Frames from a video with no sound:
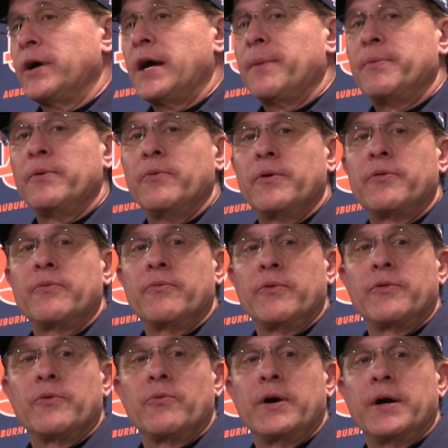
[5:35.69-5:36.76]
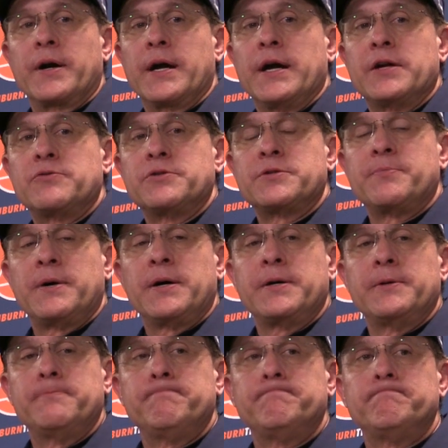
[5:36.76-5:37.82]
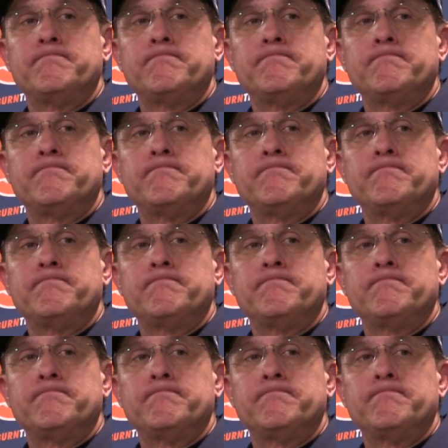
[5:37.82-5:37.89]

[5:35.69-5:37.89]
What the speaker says: happy with the way our guys responded.